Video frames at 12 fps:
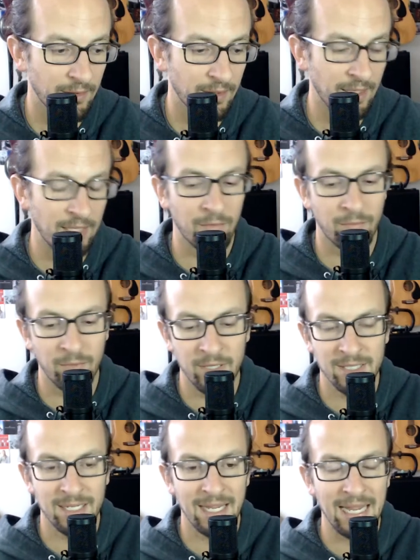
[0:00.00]
like, the
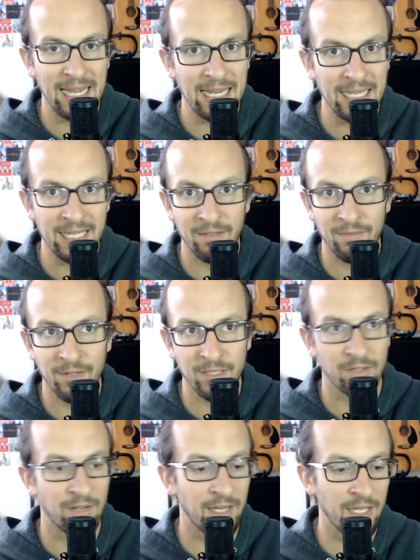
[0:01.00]
reason any of us
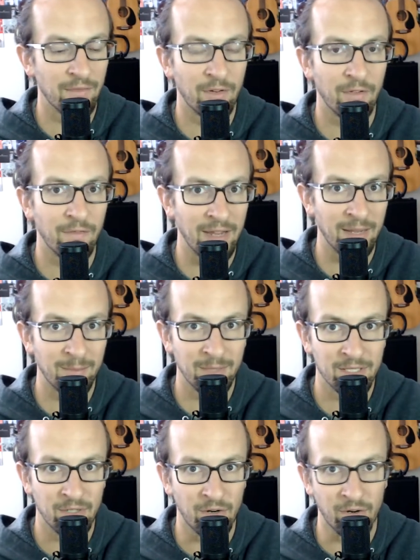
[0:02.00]
or any of our
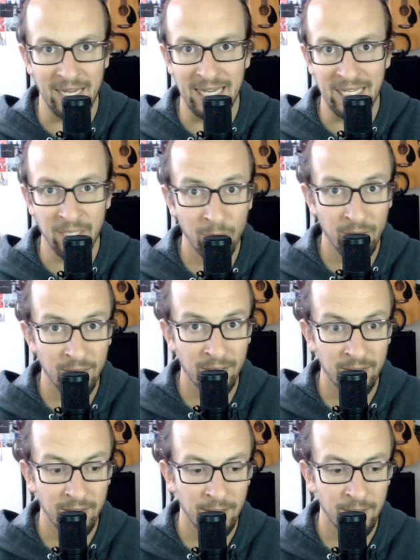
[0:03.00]
families are anywhere